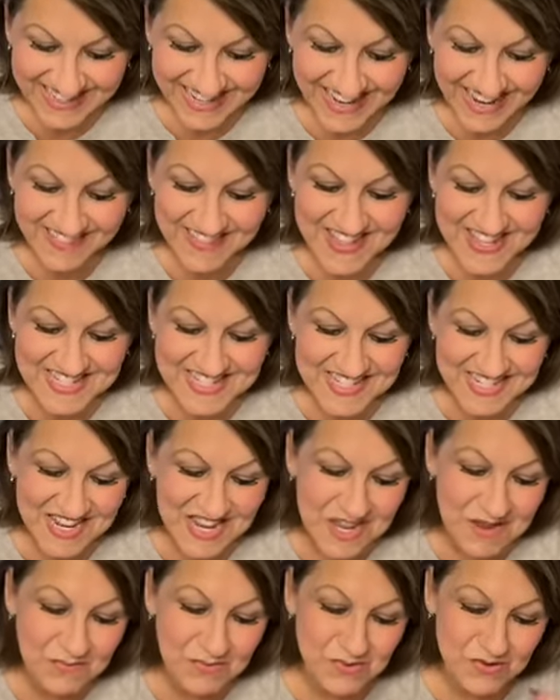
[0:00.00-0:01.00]
And that's in
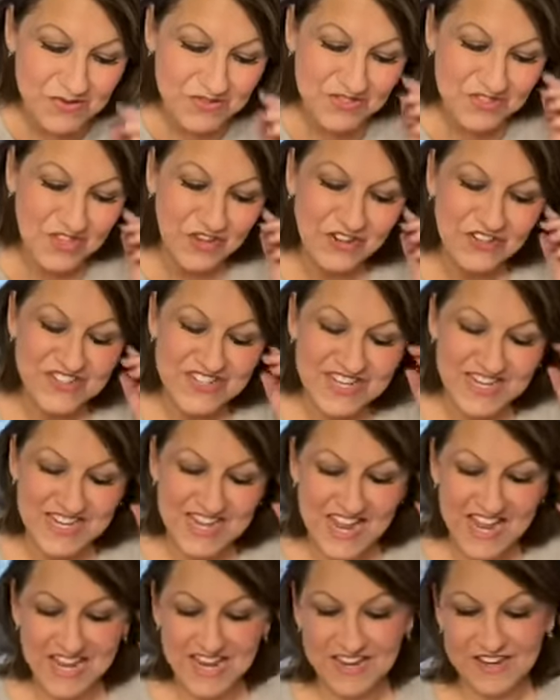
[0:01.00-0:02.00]
Hebrews
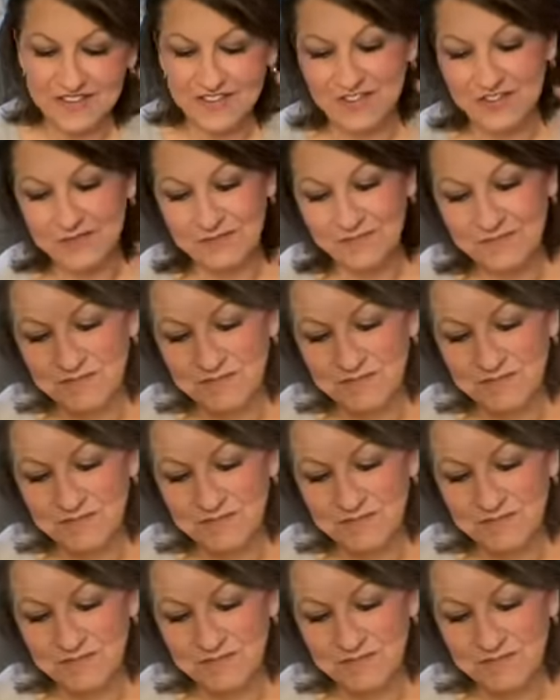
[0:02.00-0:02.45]
13:8.